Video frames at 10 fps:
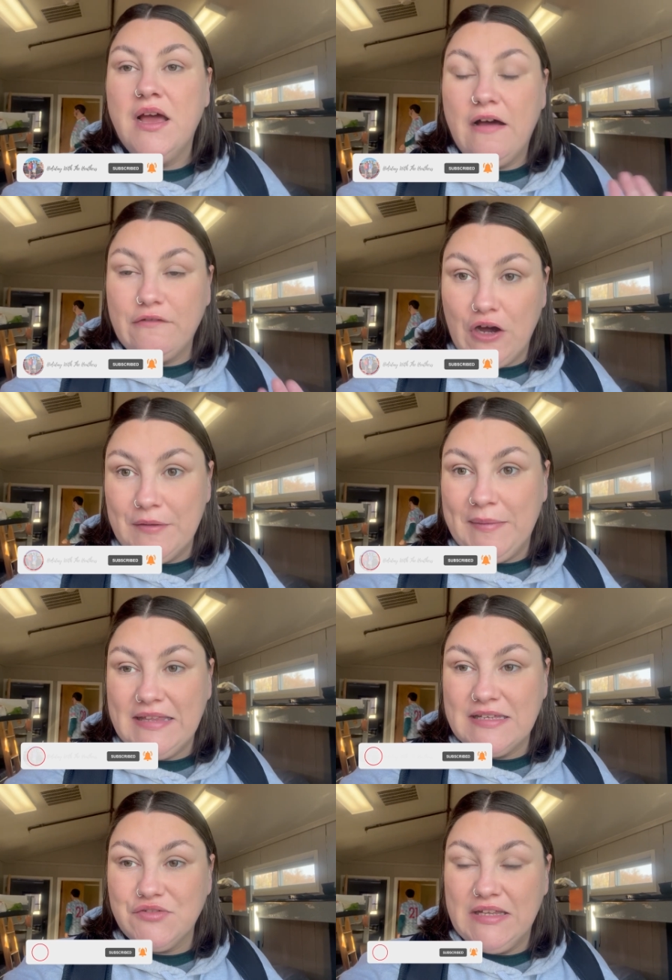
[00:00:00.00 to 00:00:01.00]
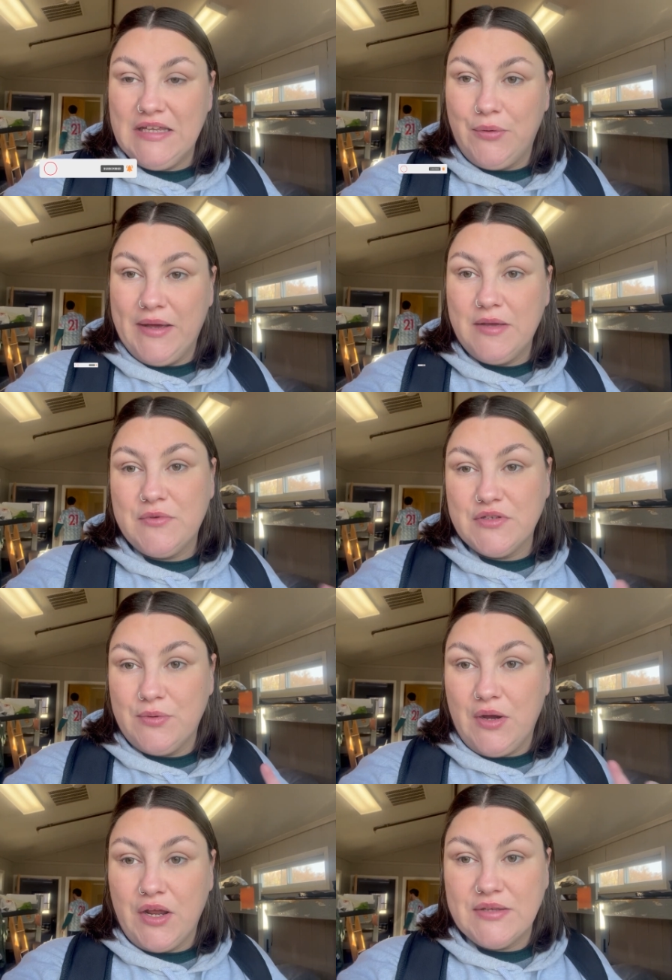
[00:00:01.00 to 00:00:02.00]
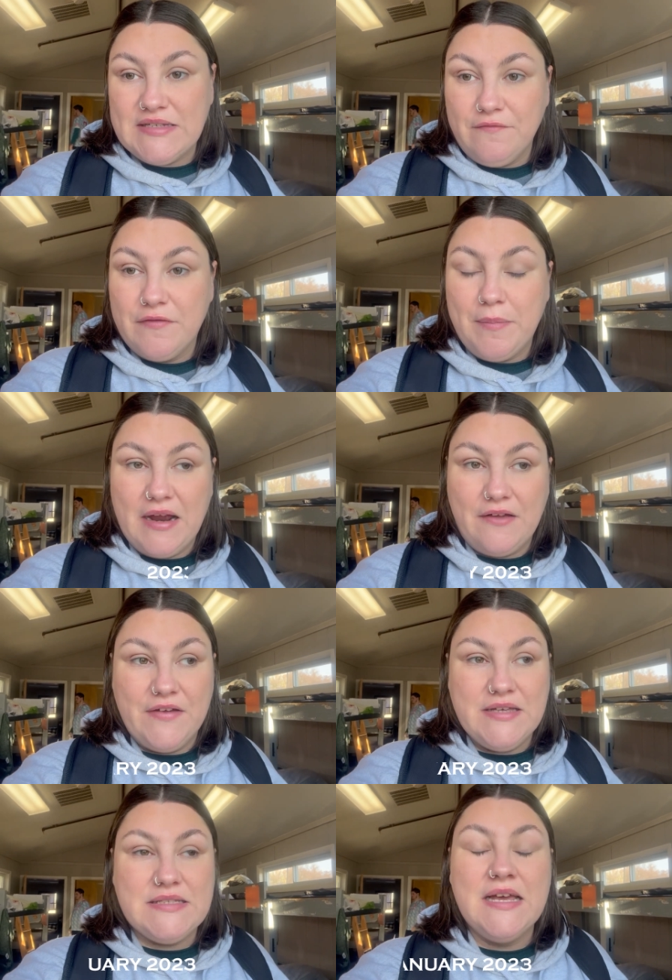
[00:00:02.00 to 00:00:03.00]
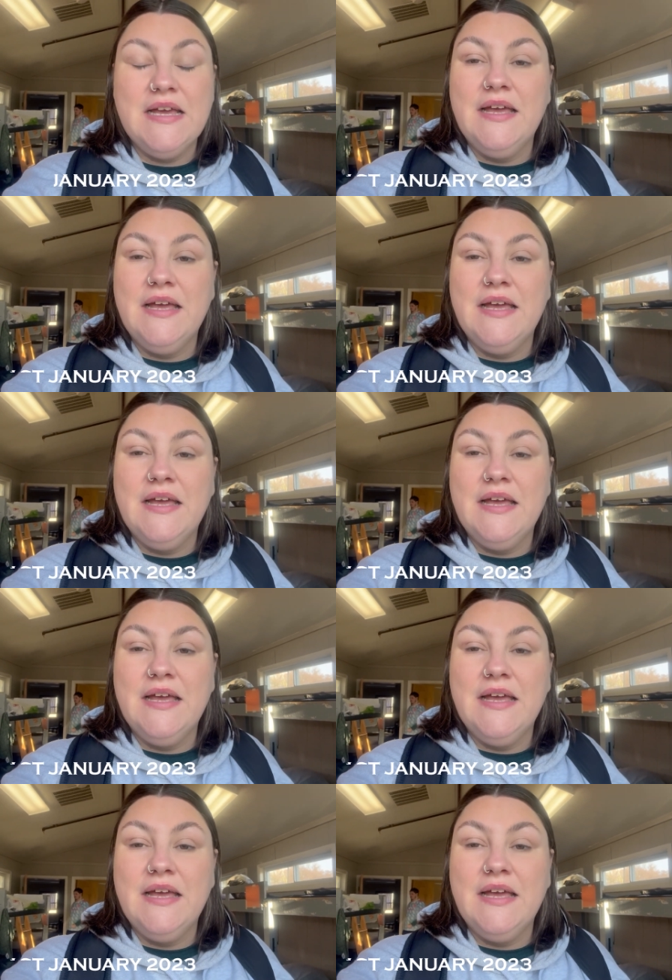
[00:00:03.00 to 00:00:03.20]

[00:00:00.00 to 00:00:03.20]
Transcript: I've got to make this really quick because we've got to go down for breakfast.